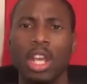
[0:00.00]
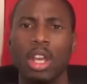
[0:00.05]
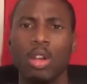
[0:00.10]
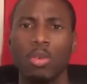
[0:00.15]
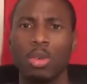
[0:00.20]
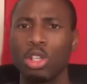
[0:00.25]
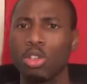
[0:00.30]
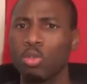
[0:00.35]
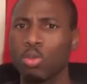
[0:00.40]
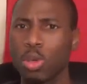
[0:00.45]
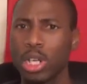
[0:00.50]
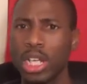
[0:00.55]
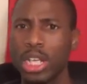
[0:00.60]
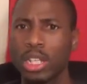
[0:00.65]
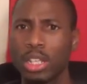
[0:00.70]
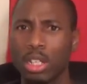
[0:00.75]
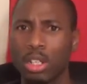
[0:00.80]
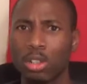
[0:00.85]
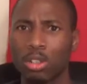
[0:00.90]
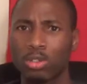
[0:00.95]
when you read
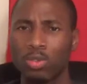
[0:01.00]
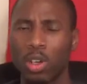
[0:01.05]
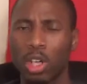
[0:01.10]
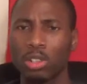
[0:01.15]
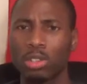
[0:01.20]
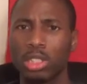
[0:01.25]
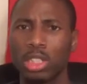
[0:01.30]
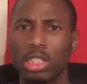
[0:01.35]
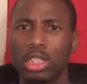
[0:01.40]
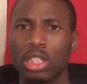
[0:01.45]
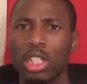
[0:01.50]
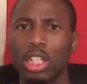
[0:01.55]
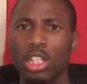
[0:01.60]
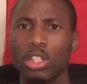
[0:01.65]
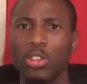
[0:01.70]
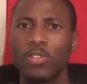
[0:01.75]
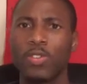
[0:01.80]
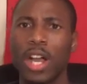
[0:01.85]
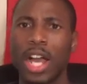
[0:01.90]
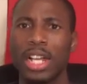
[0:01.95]
those verses, you
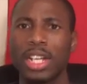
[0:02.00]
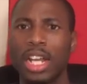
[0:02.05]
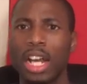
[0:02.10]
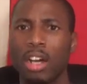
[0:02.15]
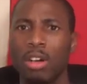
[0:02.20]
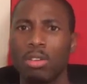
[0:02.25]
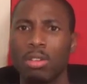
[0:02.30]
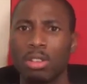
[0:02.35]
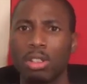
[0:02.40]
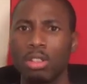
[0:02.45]
find out,